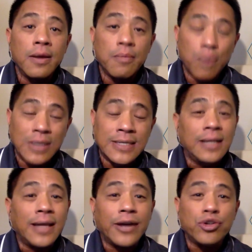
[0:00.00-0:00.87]

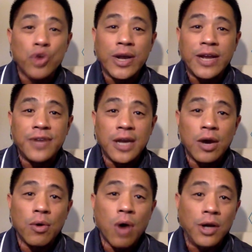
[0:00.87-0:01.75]
President-elect training
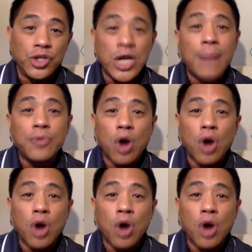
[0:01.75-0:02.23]
video on chapter